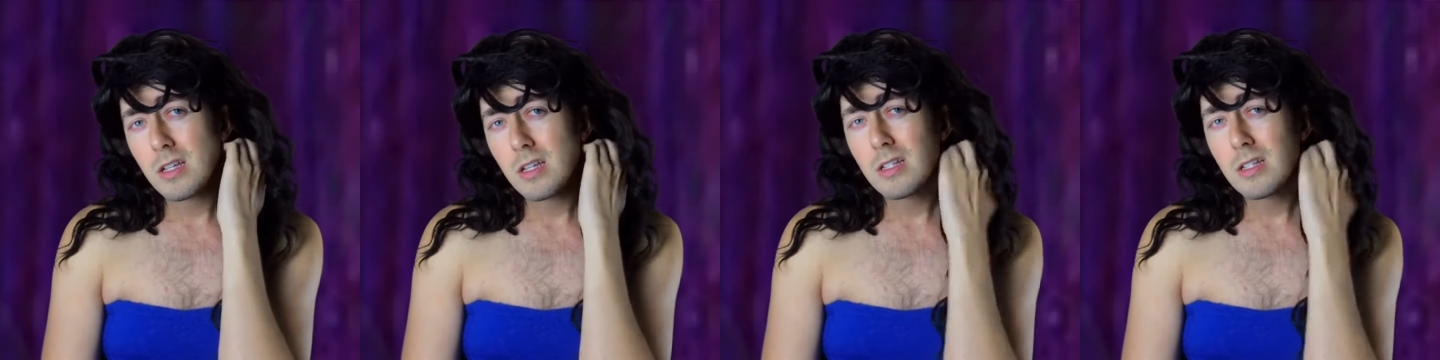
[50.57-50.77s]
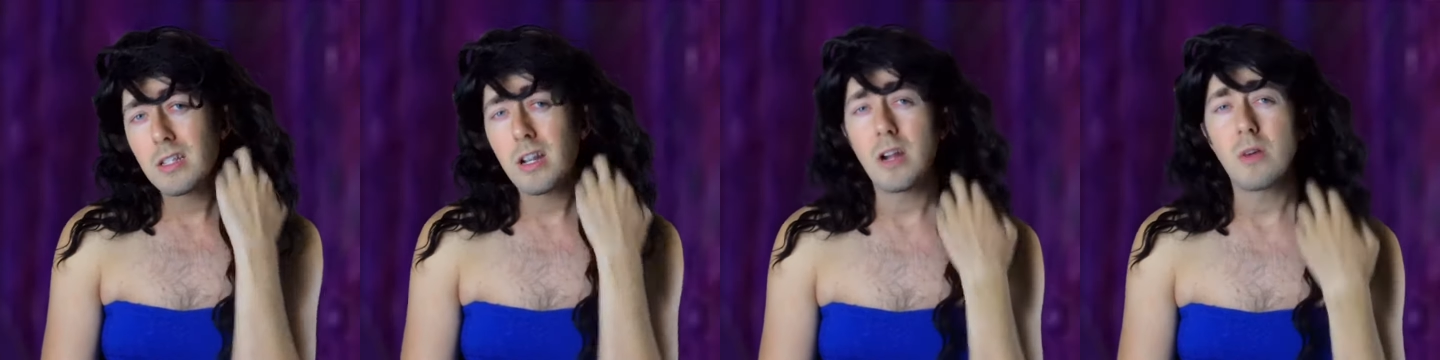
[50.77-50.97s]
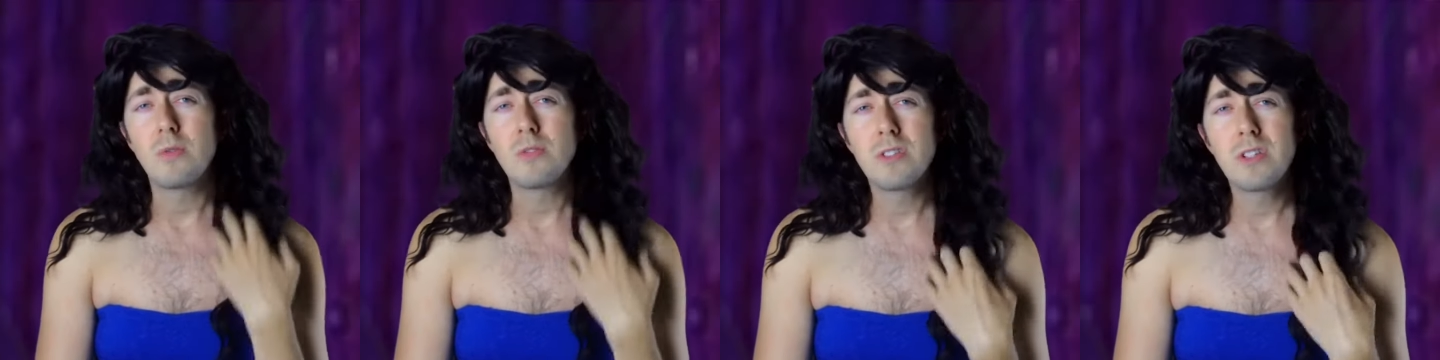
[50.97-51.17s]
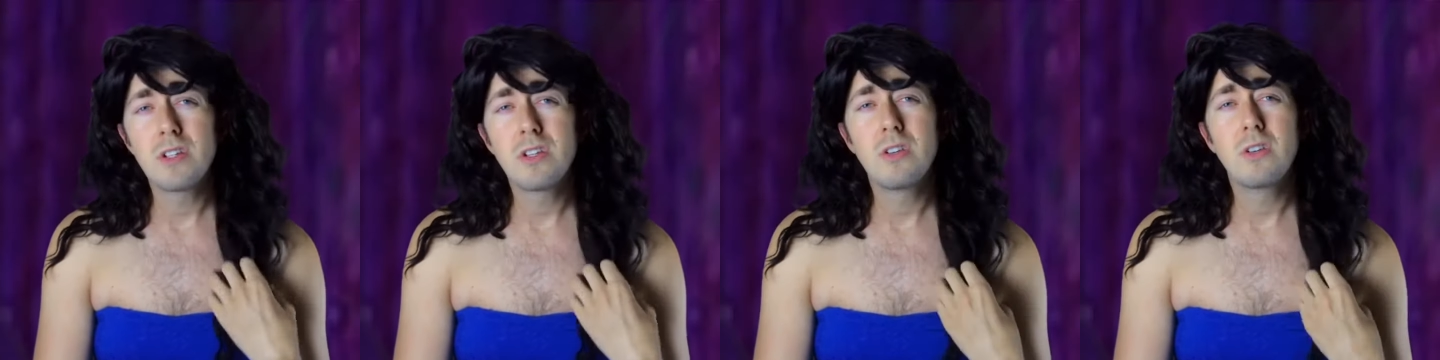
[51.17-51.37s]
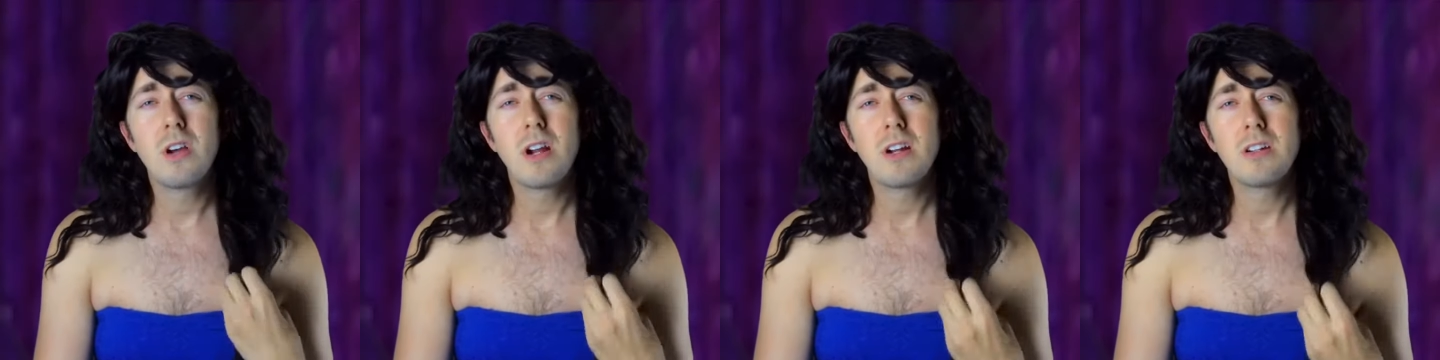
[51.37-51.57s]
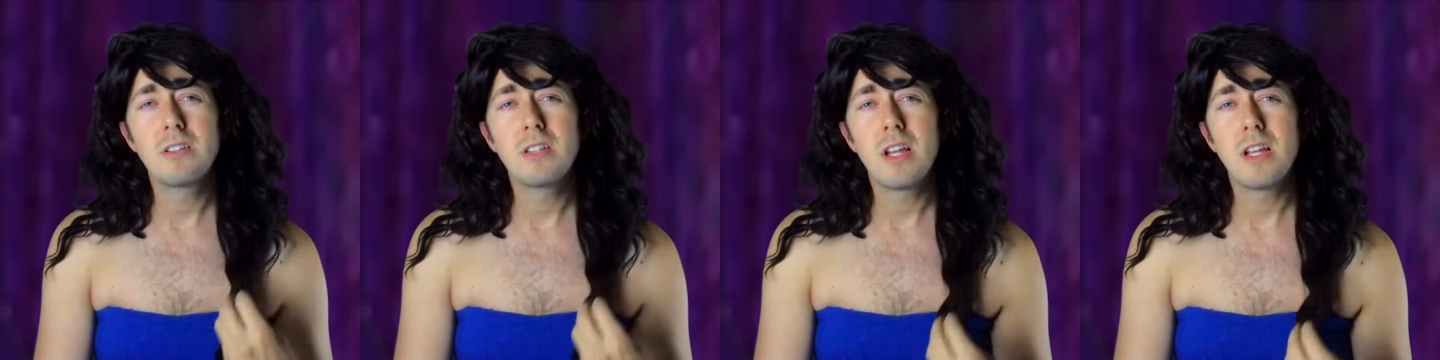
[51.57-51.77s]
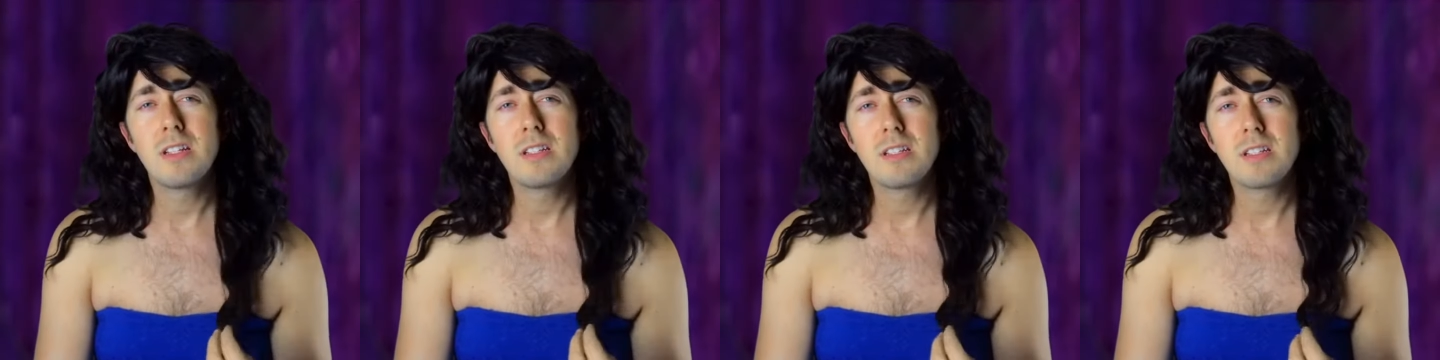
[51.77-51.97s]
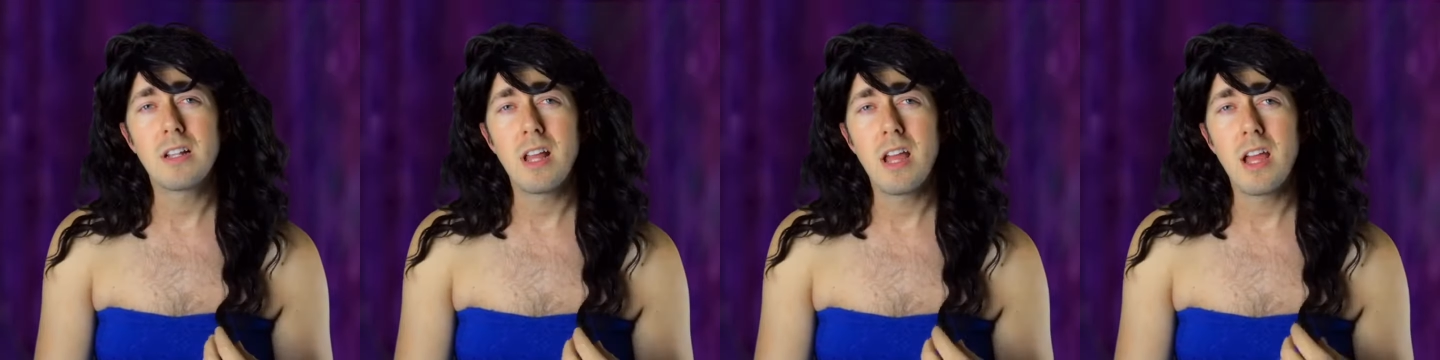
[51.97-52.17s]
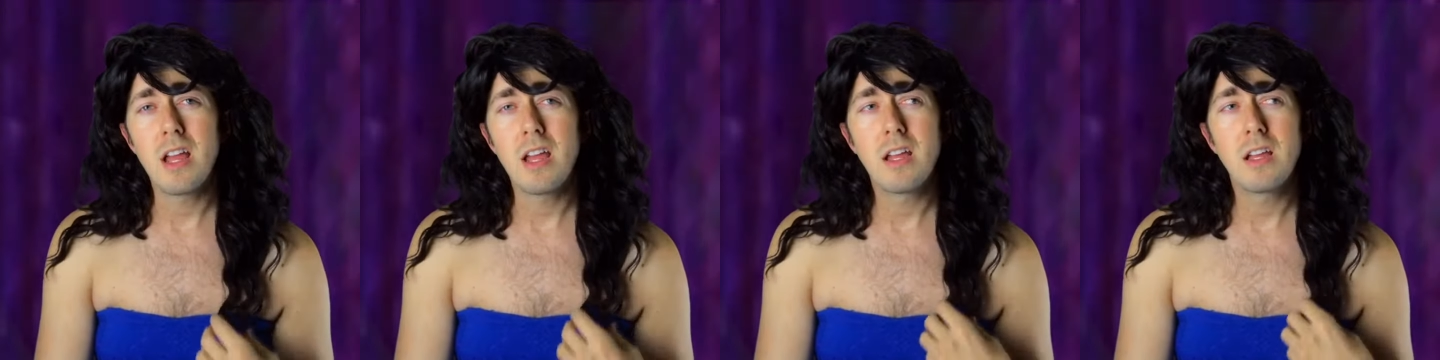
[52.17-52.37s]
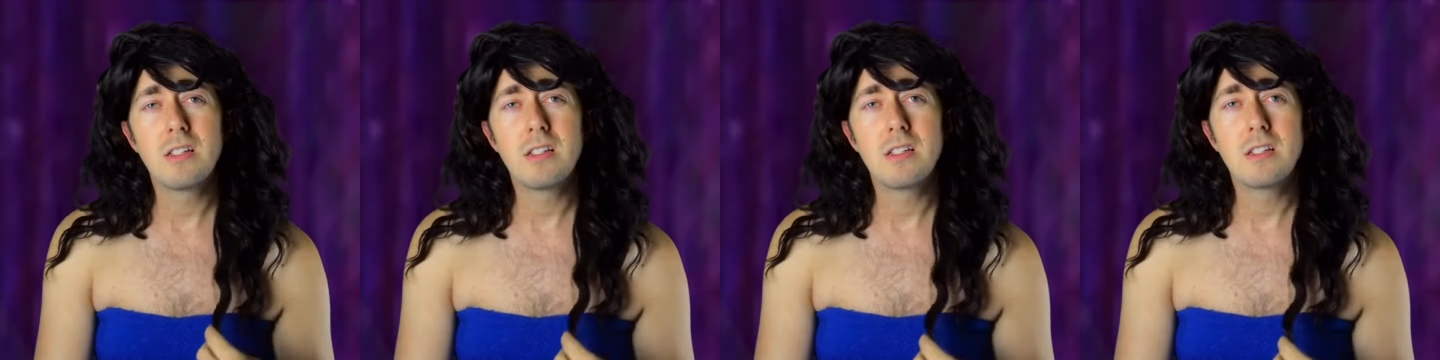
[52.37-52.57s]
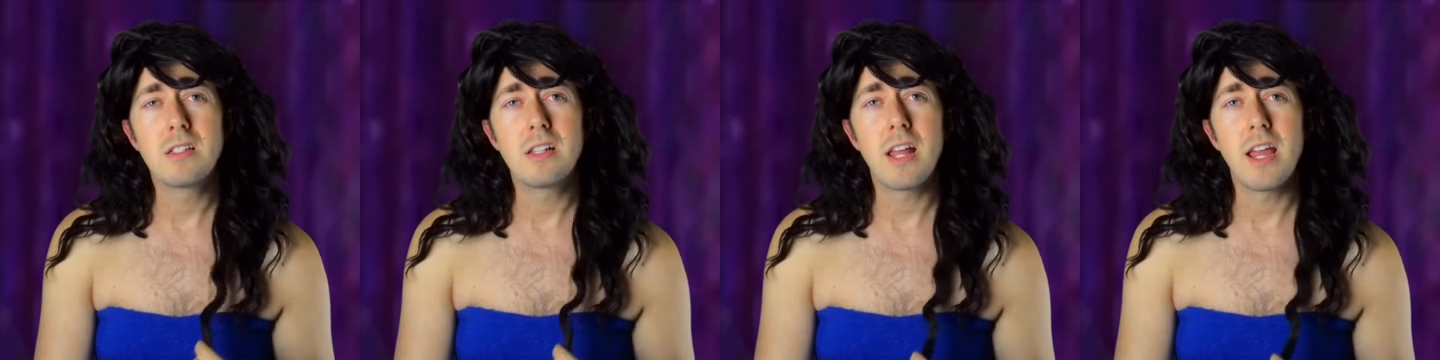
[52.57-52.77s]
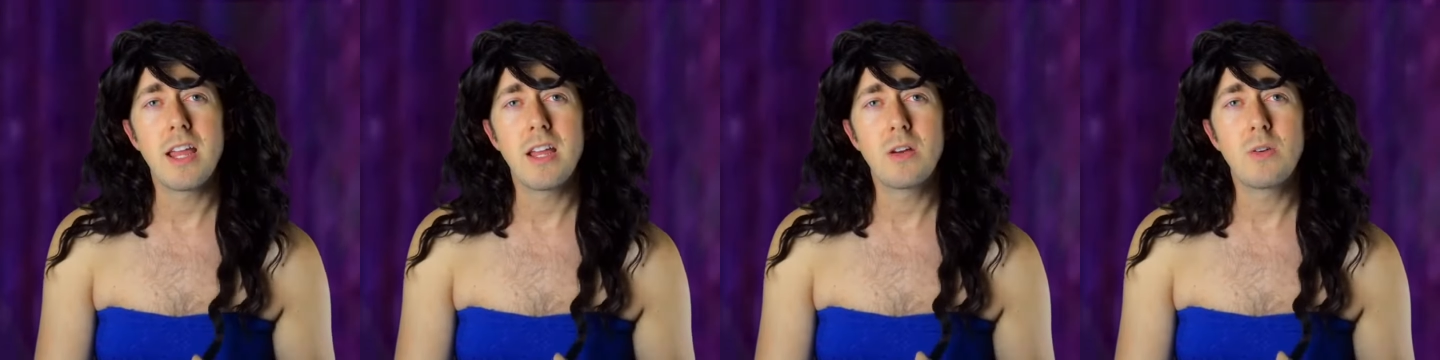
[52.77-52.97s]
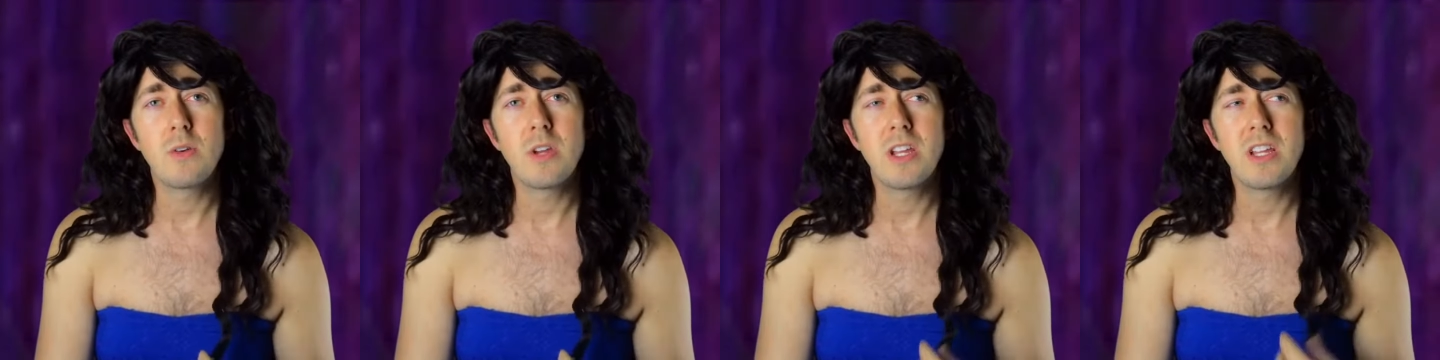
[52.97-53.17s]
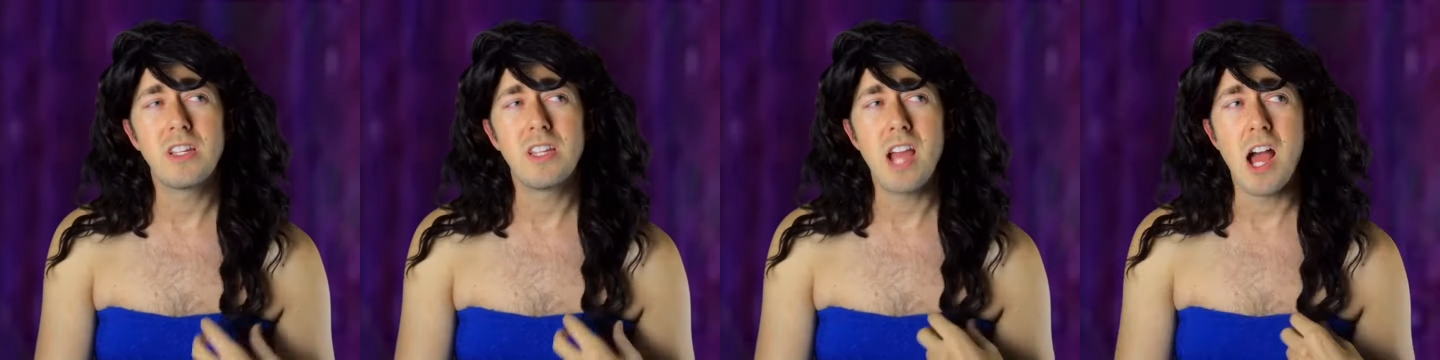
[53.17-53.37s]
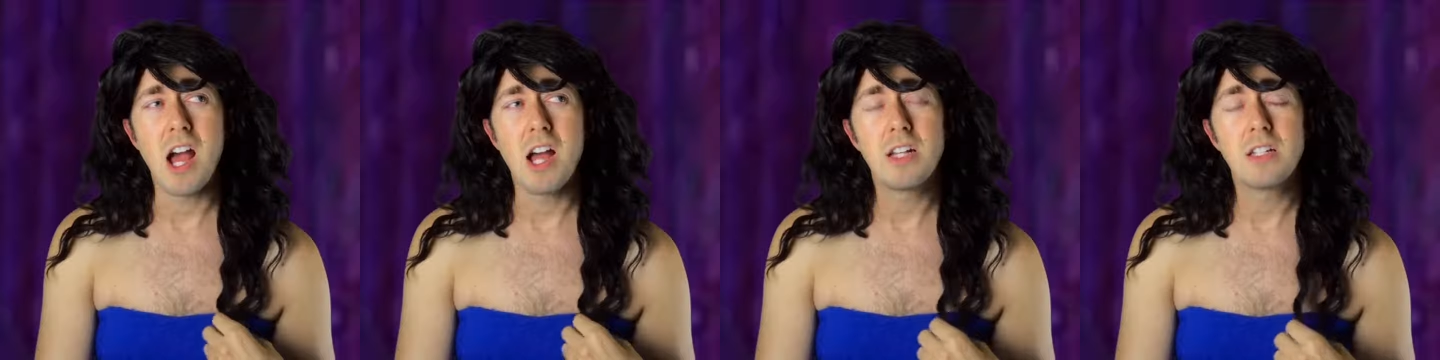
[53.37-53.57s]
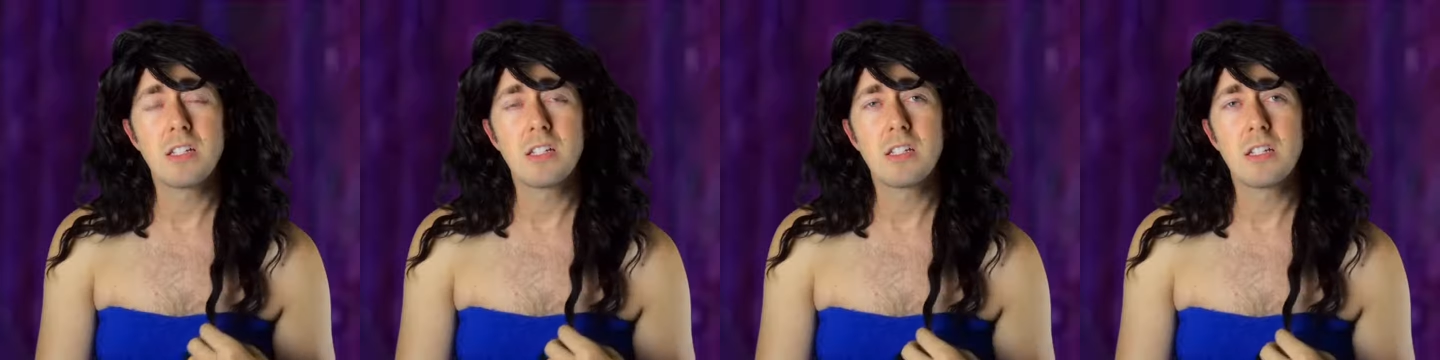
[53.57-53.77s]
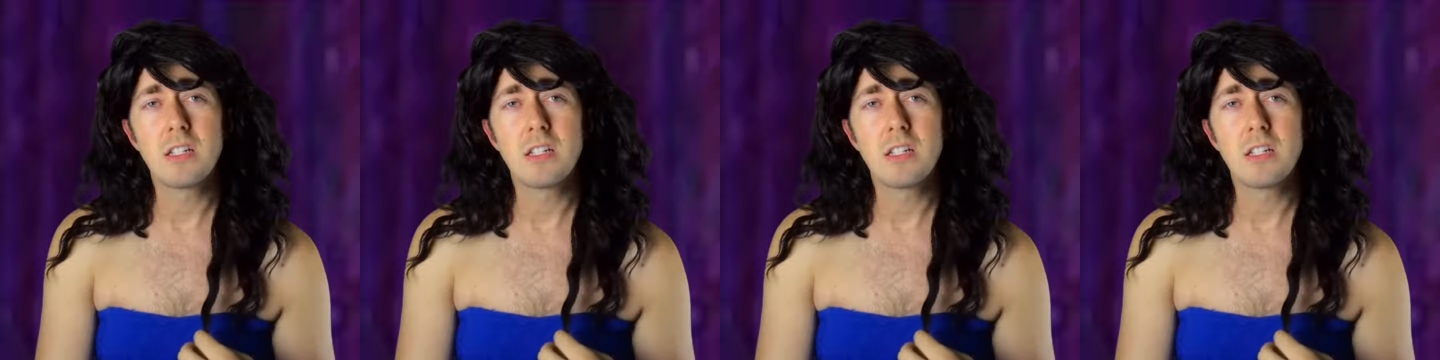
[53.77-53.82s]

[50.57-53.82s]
Sorry, what does the cue card say? Slay, slay queen, yas?